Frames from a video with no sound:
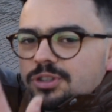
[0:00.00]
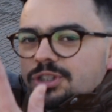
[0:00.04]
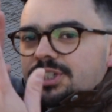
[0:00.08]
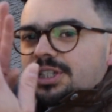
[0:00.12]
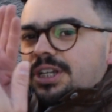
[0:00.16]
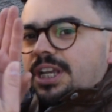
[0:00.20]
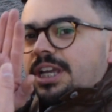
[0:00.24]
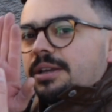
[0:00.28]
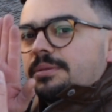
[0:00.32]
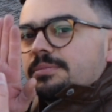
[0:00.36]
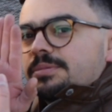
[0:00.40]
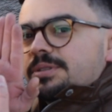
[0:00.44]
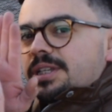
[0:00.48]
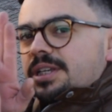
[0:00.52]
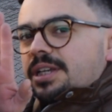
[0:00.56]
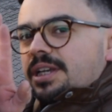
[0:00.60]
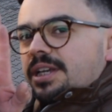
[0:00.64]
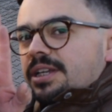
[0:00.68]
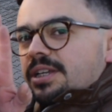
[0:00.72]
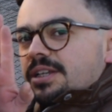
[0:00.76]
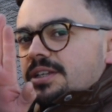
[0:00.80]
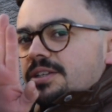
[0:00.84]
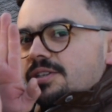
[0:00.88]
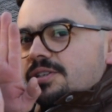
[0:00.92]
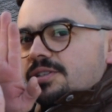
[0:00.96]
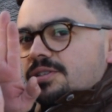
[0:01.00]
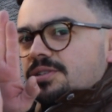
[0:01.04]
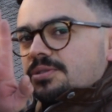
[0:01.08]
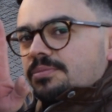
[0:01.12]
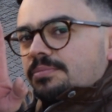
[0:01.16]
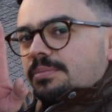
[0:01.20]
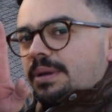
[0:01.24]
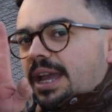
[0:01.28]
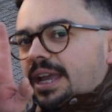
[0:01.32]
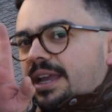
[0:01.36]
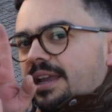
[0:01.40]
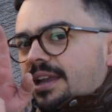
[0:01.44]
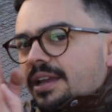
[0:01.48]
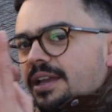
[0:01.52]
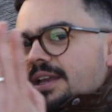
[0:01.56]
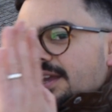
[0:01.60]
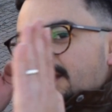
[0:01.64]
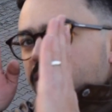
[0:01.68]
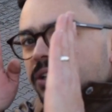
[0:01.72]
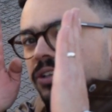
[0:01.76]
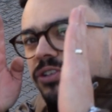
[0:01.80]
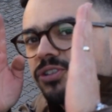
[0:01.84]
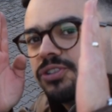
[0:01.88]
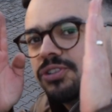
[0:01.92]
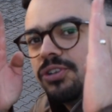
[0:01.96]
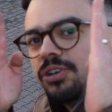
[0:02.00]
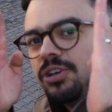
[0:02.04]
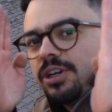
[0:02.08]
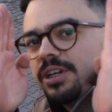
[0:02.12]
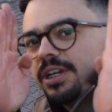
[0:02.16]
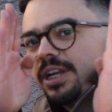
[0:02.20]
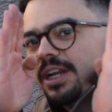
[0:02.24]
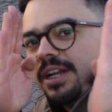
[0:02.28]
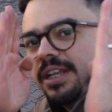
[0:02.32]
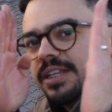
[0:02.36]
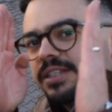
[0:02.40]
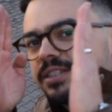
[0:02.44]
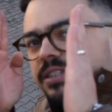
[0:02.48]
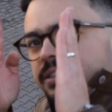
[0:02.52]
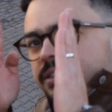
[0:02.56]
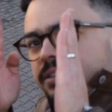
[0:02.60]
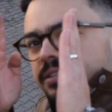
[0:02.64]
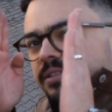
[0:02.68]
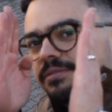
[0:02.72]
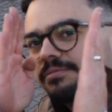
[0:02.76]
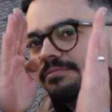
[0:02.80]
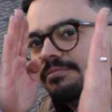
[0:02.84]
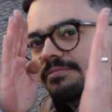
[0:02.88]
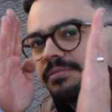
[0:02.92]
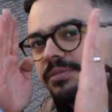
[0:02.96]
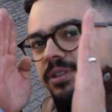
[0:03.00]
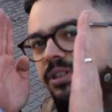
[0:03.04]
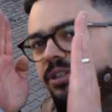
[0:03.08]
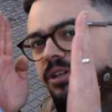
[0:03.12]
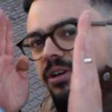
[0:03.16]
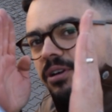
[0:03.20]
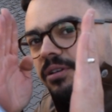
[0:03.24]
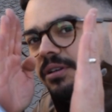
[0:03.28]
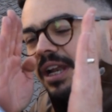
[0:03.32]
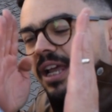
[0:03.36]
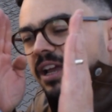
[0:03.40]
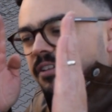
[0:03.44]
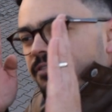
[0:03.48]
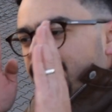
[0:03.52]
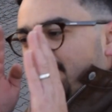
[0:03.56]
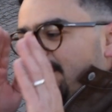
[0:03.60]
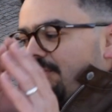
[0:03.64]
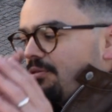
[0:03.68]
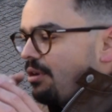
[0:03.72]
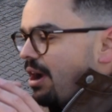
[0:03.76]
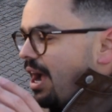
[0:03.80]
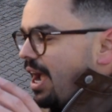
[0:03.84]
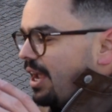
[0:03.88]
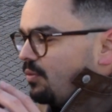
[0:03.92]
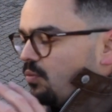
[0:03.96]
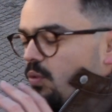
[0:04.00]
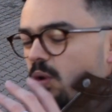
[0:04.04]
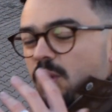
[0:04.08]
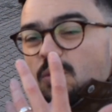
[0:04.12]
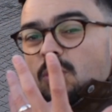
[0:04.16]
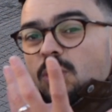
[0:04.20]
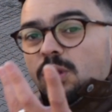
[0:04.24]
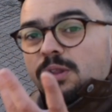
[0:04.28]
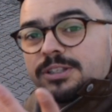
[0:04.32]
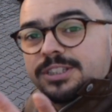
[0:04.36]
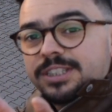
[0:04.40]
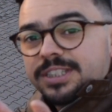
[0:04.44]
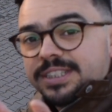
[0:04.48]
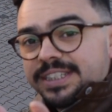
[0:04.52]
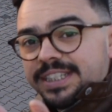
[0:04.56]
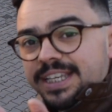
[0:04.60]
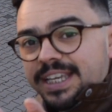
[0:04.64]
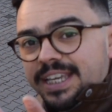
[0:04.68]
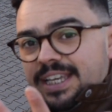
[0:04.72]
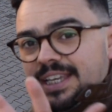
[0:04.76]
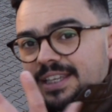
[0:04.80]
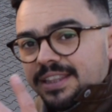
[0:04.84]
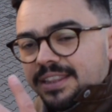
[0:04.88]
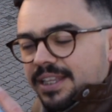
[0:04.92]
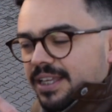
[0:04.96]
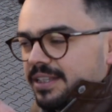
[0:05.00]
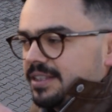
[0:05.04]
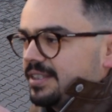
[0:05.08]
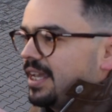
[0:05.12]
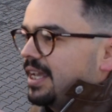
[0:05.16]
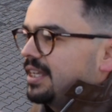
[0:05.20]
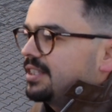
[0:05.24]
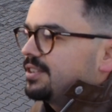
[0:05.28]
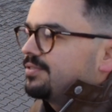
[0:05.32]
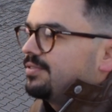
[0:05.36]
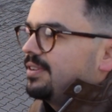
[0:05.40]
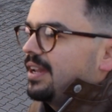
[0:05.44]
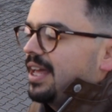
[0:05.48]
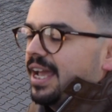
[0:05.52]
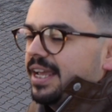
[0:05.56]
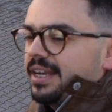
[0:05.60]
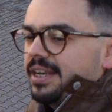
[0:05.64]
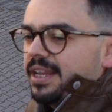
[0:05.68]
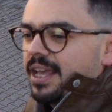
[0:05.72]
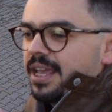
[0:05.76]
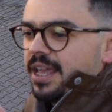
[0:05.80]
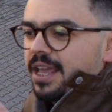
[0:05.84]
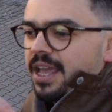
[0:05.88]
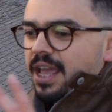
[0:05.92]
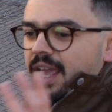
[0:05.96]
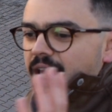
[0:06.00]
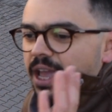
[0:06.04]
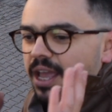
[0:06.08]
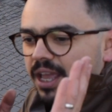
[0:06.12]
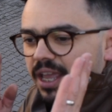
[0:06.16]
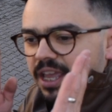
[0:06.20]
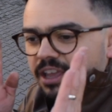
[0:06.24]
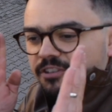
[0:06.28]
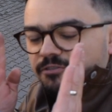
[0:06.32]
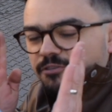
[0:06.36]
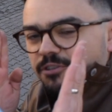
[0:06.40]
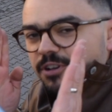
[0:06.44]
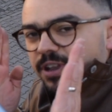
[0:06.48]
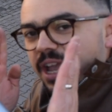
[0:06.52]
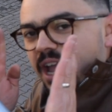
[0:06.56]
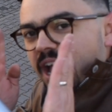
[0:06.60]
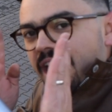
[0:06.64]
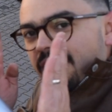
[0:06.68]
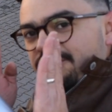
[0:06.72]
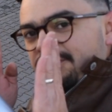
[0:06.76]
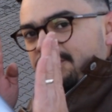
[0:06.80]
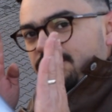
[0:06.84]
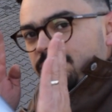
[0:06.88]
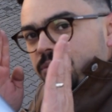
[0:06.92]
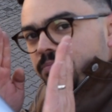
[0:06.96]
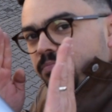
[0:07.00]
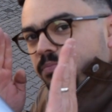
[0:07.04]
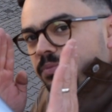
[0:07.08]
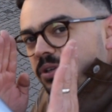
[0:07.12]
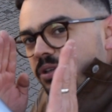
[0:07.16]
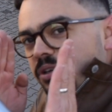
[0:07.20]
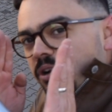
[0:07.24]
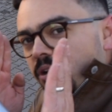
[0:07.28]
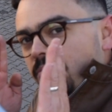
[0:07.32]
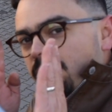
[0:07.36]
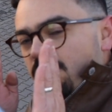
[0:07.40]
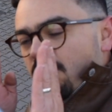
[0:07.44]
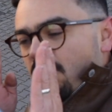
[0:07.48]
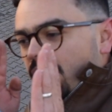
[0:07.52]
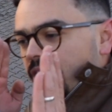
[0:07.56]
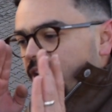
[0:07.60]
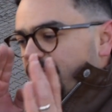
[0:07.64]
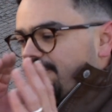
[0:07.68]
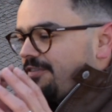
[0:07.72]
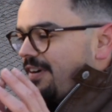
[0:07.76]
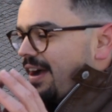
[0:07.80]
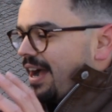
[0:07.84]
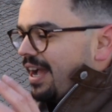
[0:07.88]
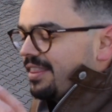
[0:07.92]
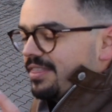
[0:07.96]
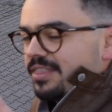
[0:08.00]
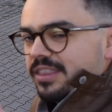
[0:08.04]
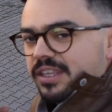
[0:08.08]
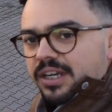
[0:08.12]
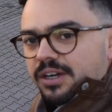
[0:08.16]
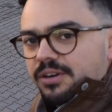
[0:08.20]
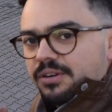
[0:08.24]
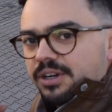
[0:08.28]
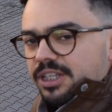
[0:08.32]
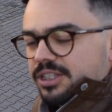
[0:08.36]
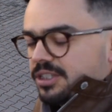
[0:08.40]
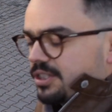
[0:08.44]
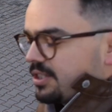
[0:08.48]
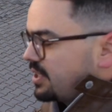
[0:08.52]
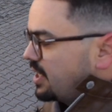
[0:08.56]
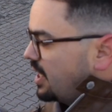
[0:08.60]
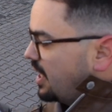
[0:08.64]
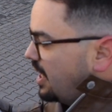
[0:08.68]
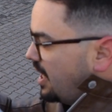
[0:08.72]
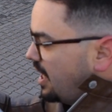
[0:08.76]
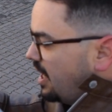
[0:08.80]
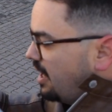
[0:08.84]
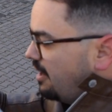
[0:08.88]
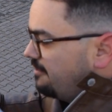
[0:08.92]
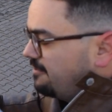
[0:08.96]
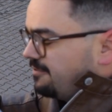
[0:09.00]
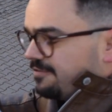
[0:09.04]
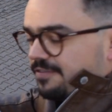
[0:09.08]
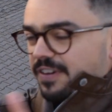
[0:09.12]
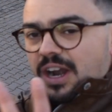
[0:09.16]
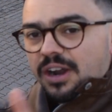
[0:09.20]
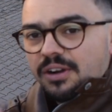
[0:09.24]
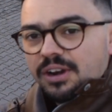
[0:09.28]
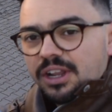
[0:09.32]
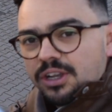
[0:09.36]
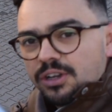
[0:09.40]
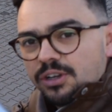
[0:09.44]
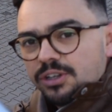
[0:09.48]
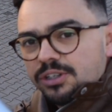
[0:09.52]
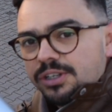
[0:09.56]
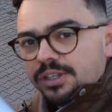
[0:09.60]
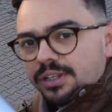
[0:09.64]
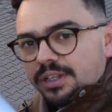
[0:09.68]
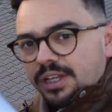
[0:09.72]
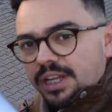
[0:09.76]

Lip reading: shims just to make sure that it's, you know, left and right. We will see in the test flight if we have to, you know, modify. There is very good